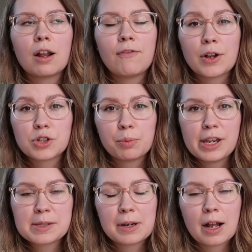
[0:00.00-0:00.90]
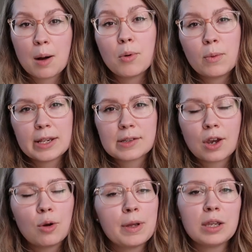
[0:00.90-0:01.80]
got a foster placement a couple weeks
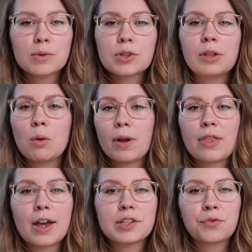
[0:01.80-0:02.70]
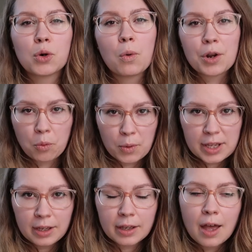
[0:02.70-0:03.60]
ago, but he was only with us for one
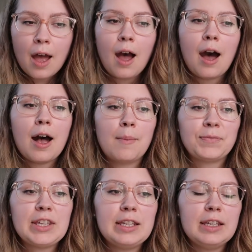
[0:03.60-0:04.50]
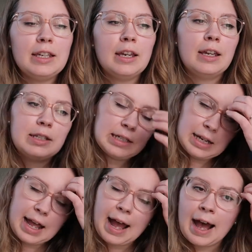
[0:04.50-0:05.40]
week. Um, he
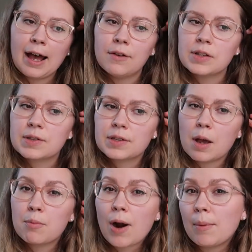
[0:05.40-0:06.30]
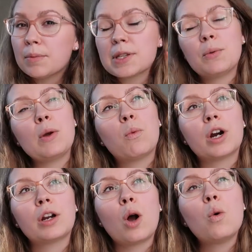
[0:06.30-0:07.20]
did have some problems that we
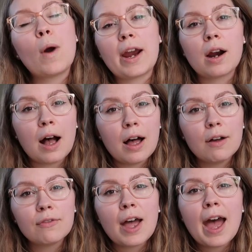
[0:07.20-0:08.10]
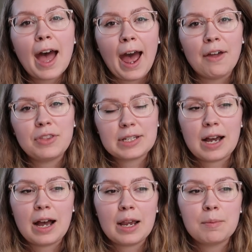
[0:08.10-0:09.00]
weren't aware of at the
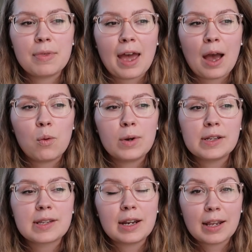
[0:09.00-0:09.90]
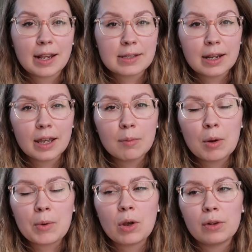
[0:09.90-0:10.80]
time that we said yes to him
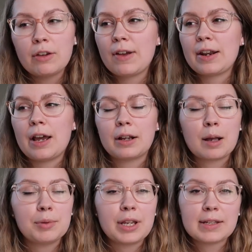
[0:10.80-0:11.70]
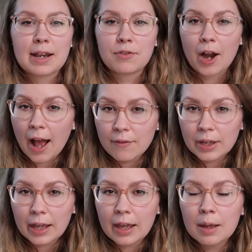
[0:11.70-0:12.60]
and we only found out a couple days after
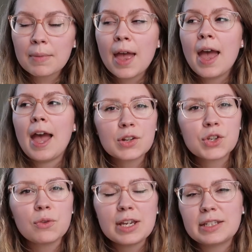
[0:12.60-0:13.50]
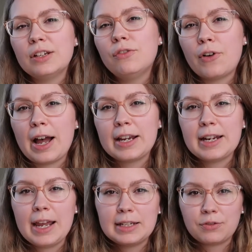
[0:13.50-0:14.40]
having him. And so they did find
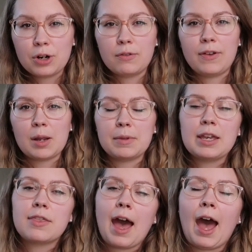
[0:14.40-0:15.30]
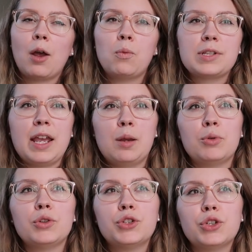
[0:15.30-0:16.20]
a different family that was
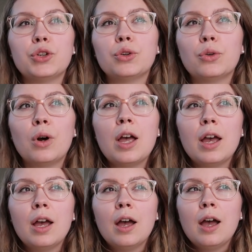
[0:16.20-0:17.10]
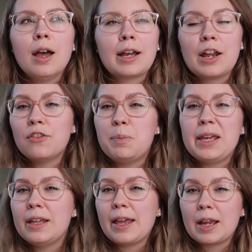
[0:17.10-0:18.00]
able to kind of
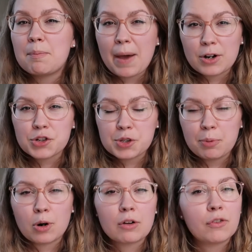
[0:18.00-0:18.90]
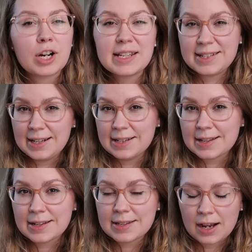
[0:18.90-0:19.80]
be like a better support for his needs
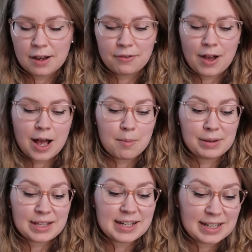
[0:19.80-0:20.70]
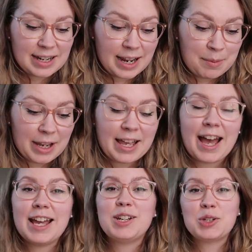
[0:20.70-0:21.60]
and stuff. Um, but that dynamic
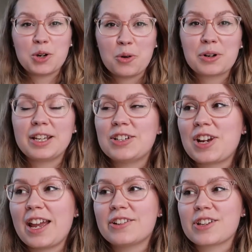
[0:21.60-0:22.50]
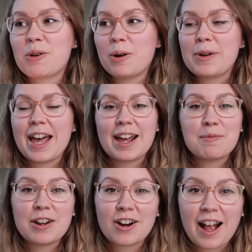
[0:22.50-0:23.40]
had totally changed. Like when we had
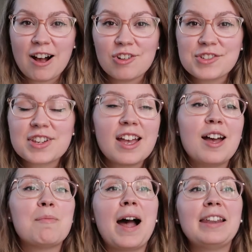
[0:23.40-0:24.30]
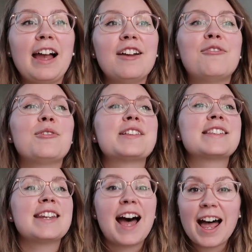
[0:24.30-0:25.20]
him in our house, my life was
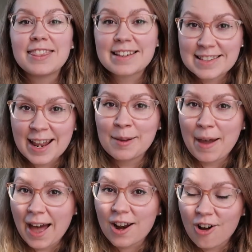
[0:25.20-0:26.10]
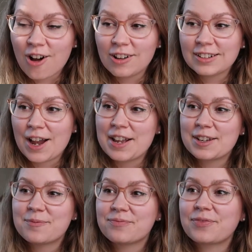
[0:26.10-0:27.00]
not the same at all.
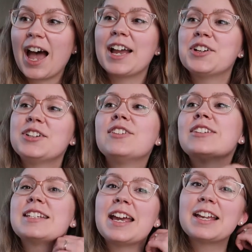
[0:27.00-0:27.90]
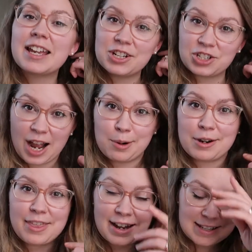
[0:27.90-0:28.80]
Like I couldn't even take a
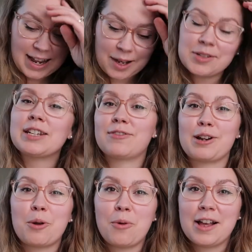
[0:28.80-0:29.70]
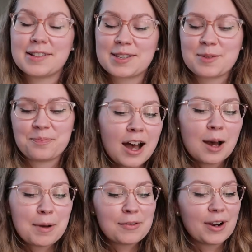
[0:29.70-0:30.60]
shower. That's how different it was.
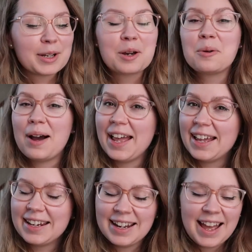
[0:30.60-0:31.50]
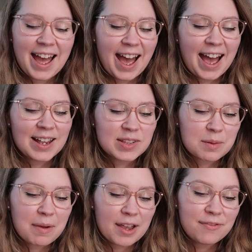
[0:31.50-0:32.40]
Uh, my friend Gwen
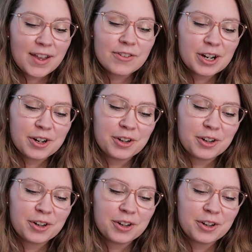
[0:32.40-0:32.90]
asked my favorite